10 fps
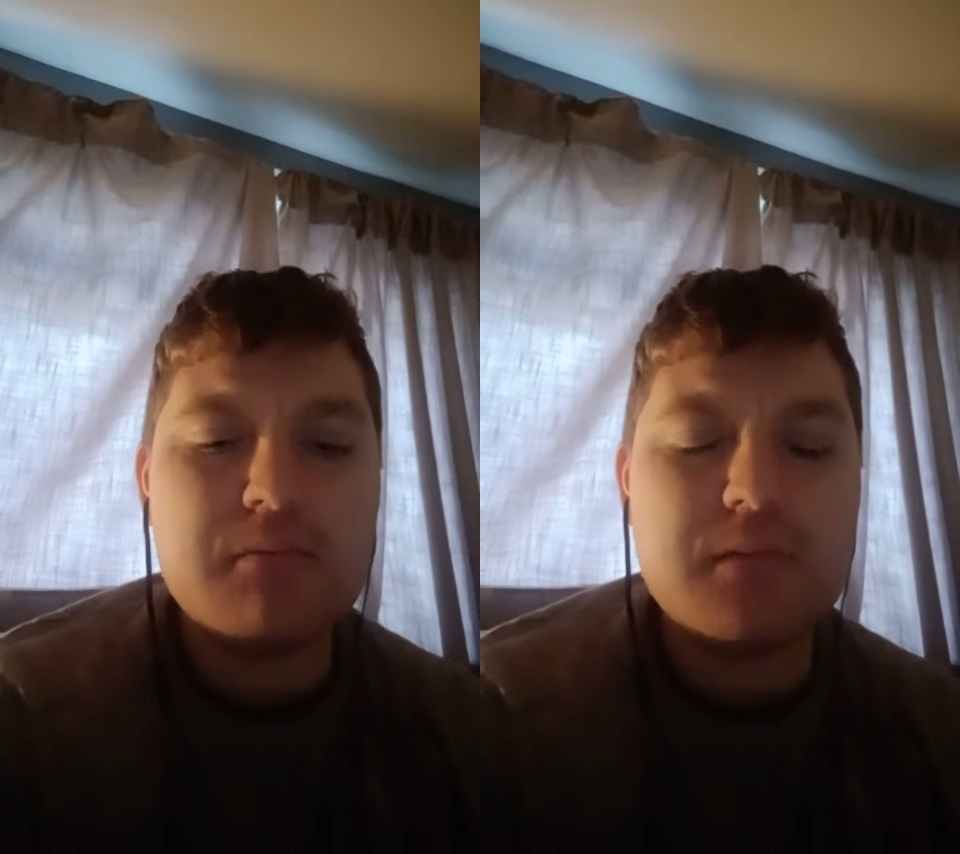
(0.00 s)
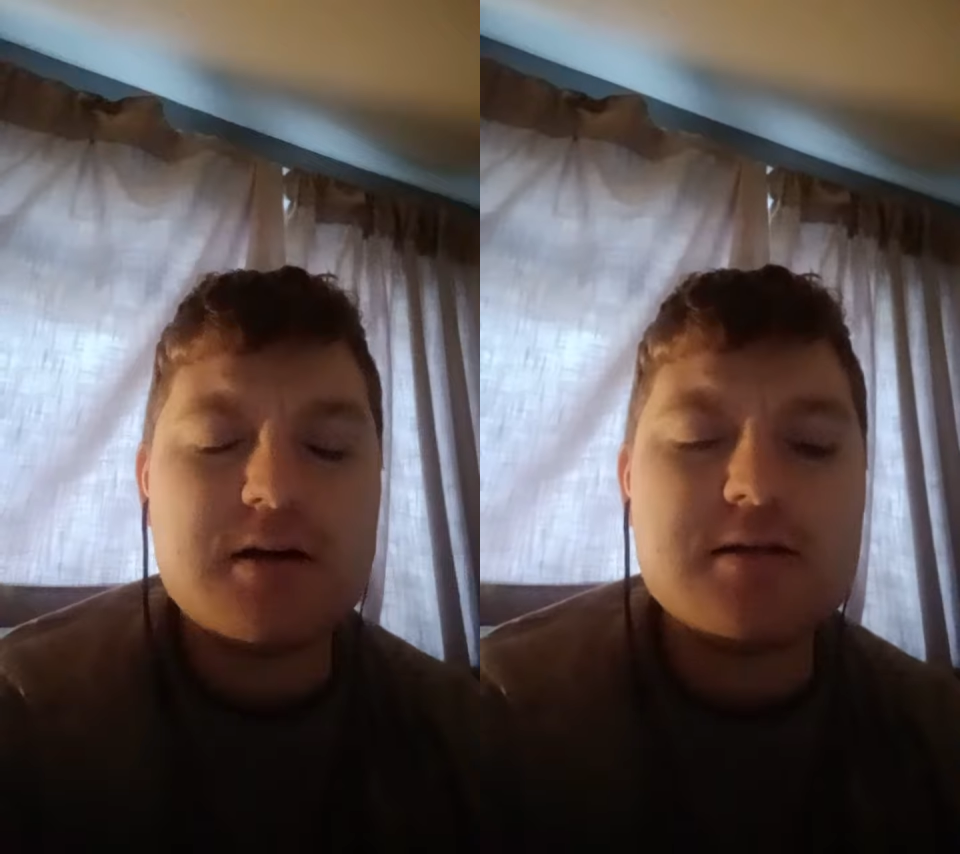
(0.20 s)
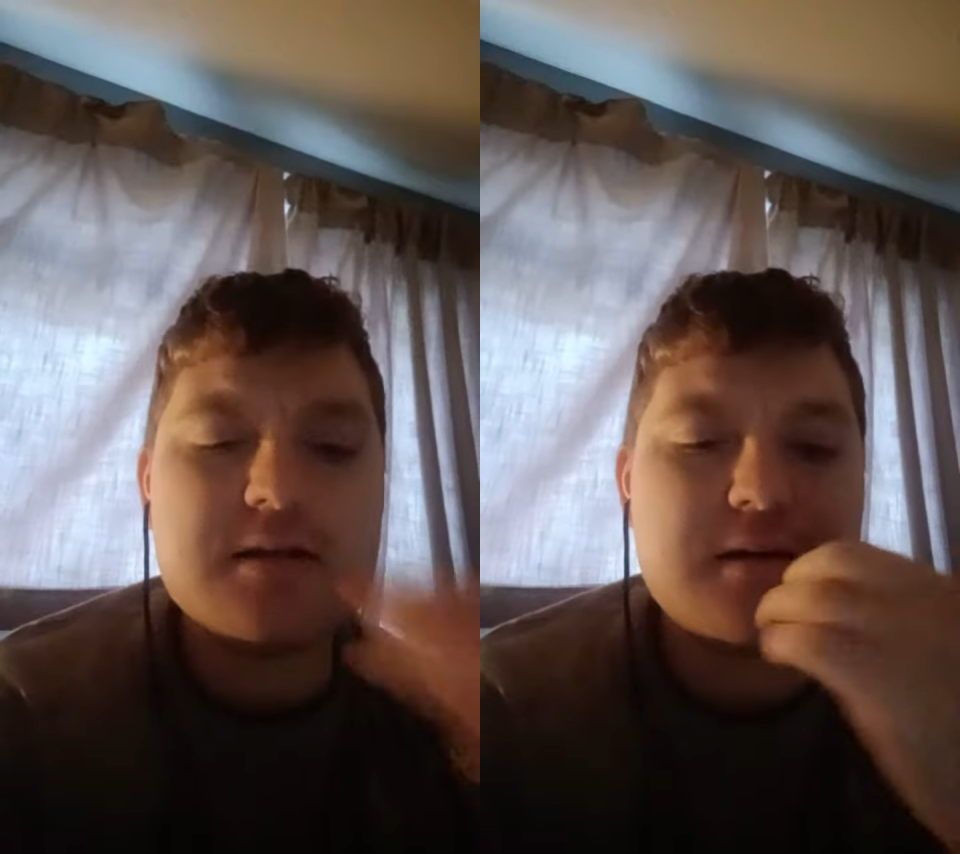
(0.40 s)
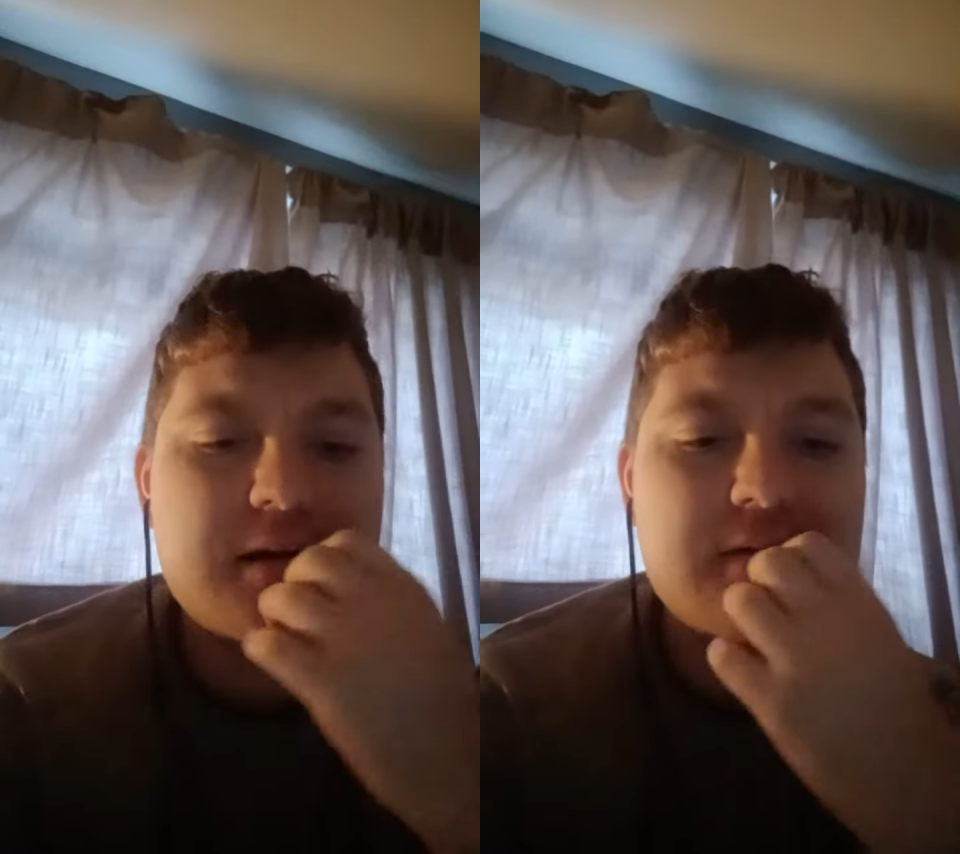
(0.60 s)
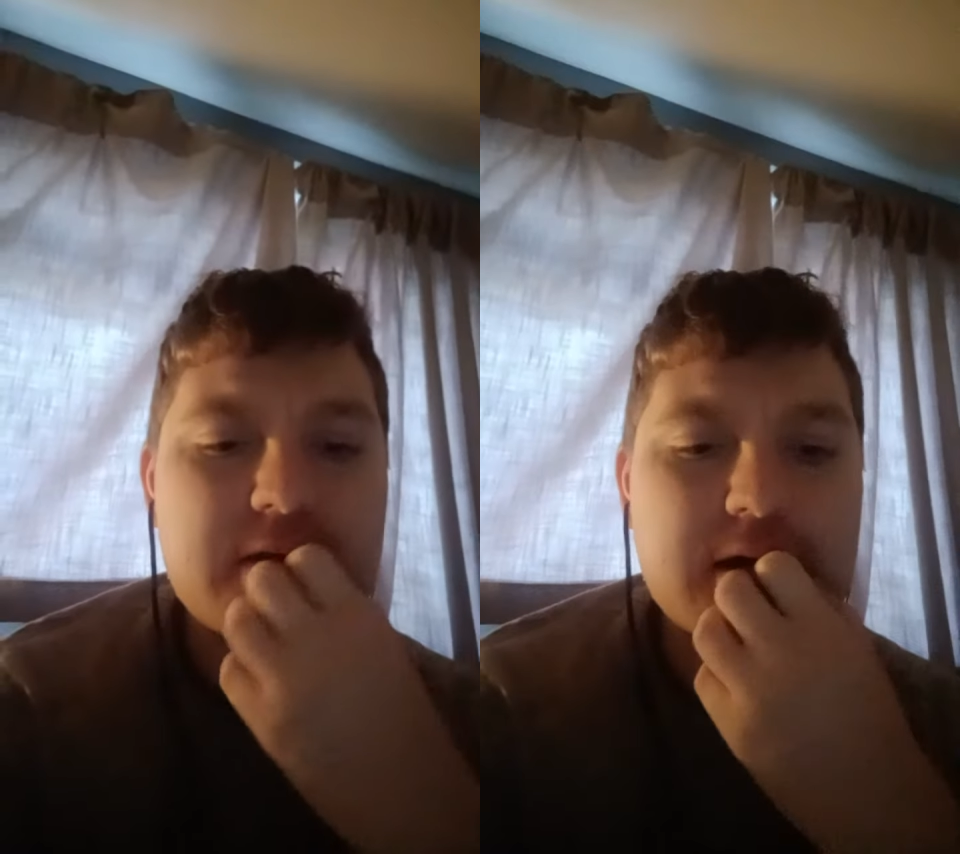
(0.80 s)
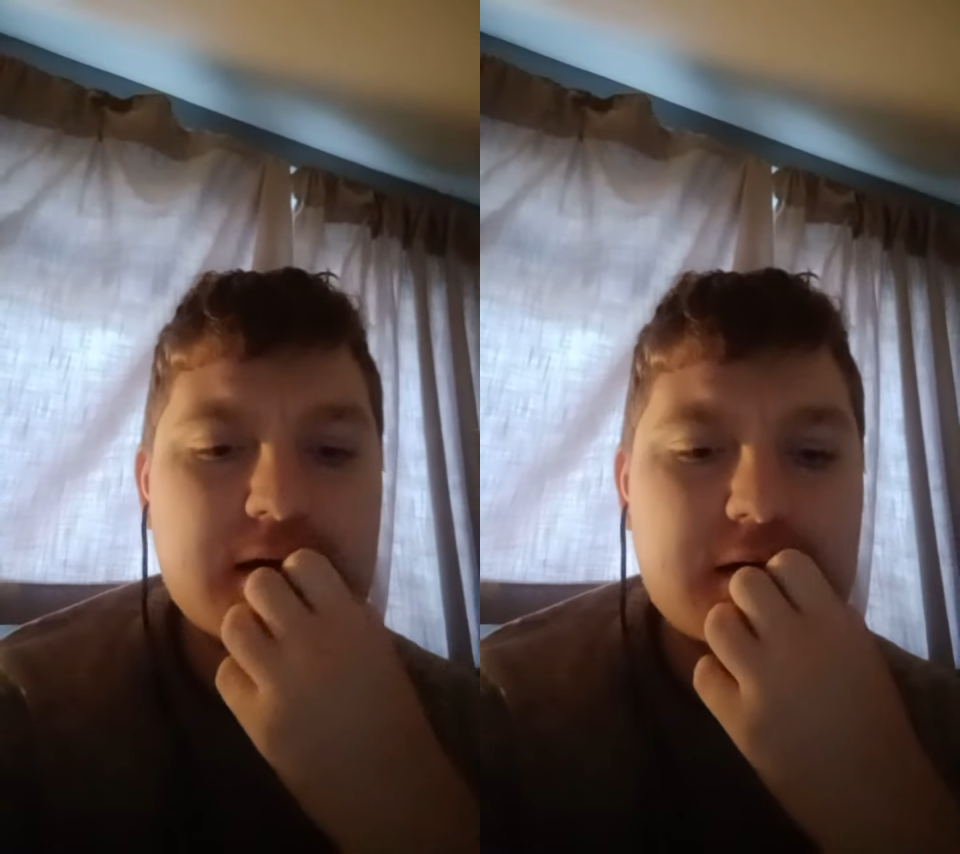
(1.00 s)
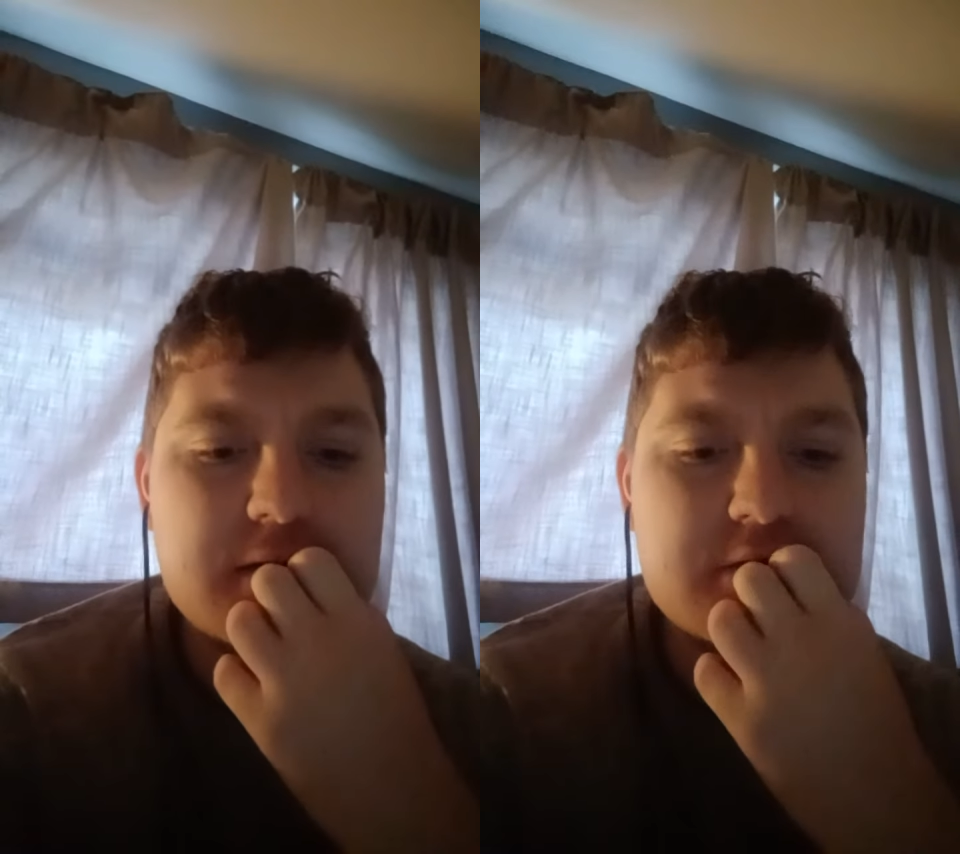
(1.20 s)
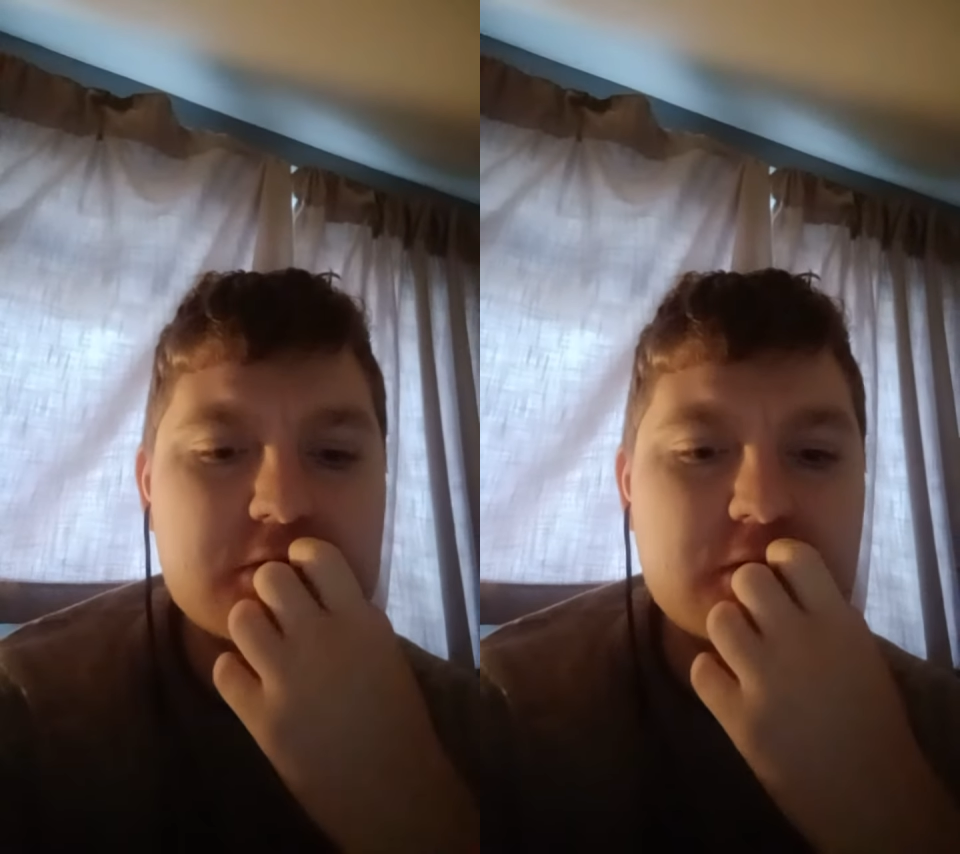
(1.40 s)
my Saviour God
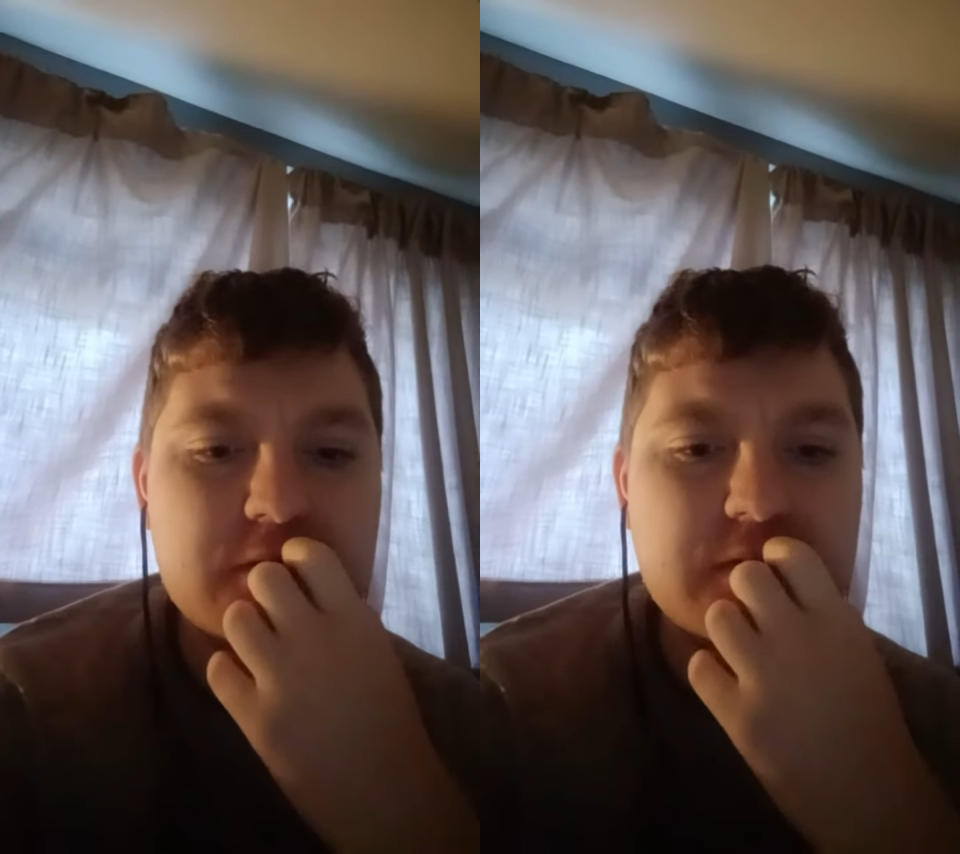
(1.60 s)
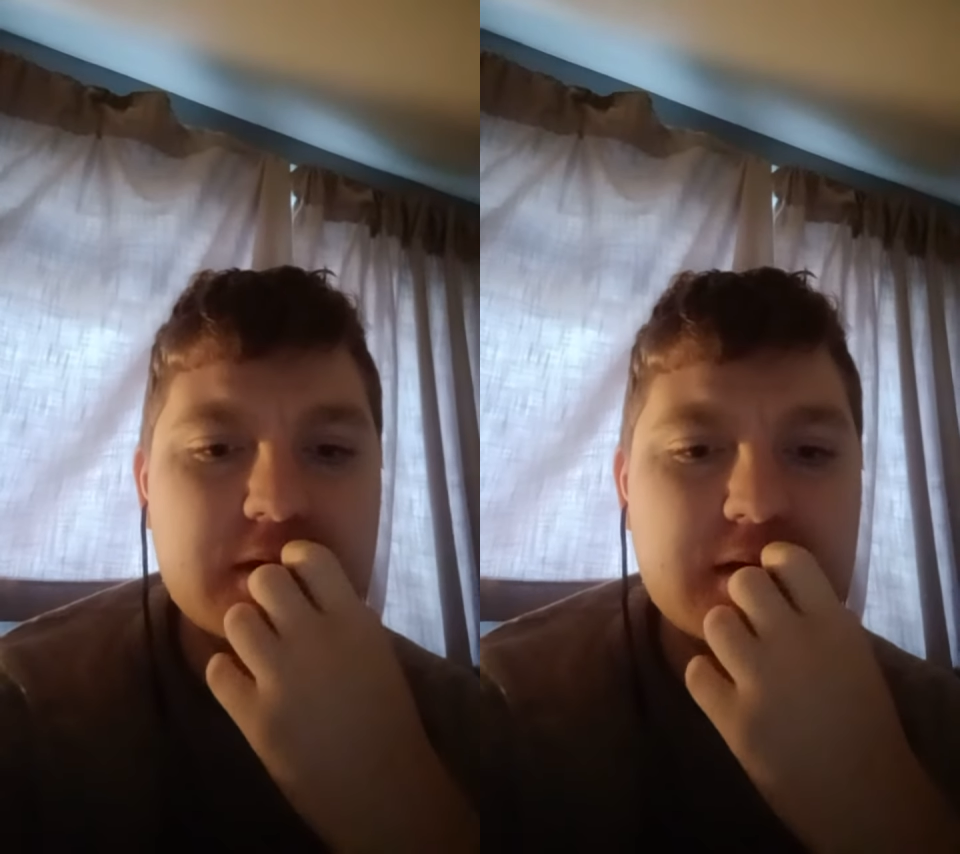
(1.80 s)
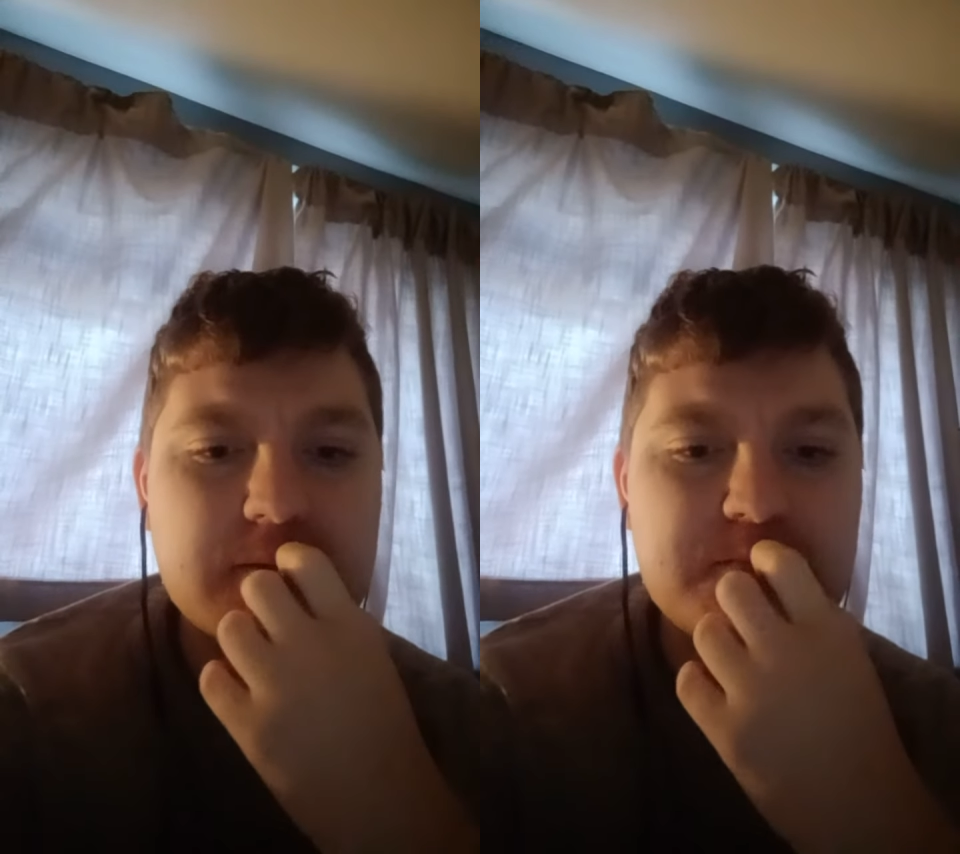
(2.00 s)
to thee.